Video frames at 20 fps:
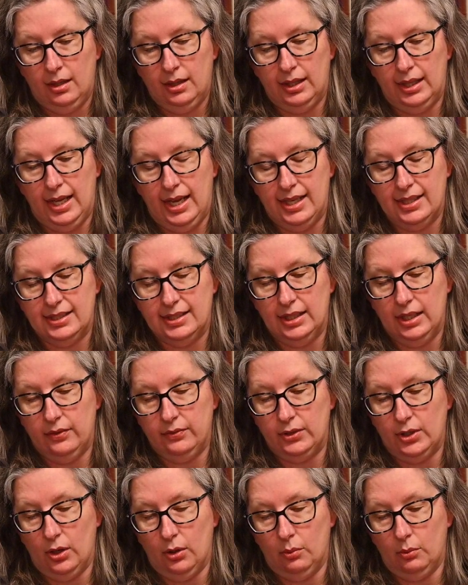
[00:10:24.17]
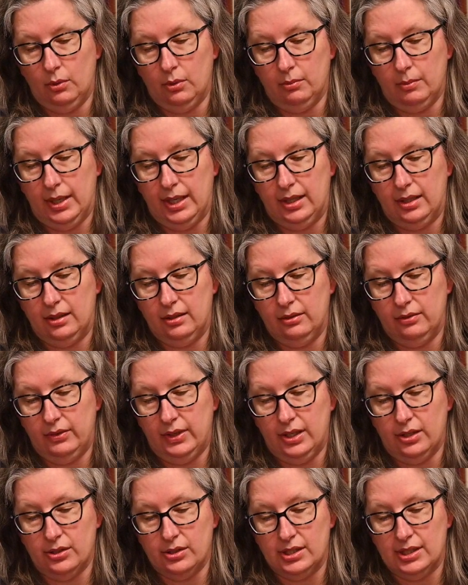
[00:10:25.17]
The last love note will make
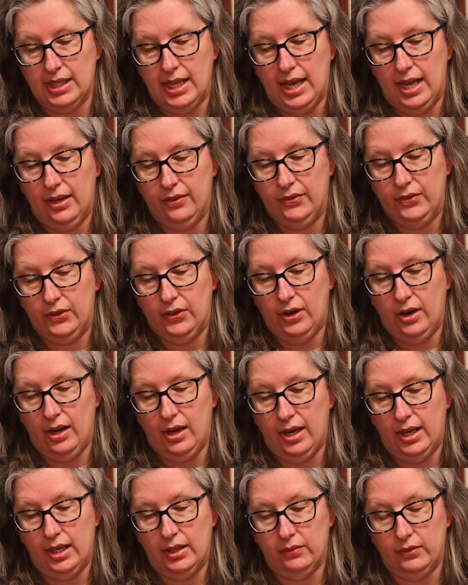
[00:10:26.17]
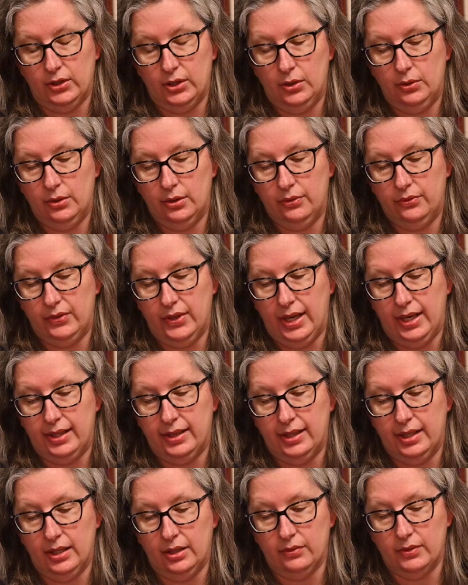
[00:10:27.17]
readers laugh, cry, and renew their
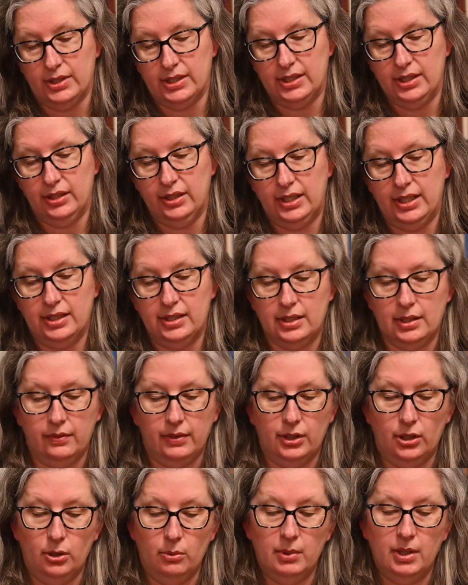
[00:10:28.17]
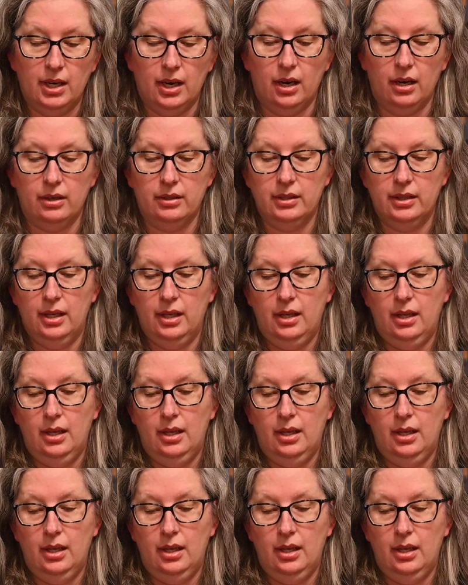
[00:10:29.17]
faith in the resilience of the human heart,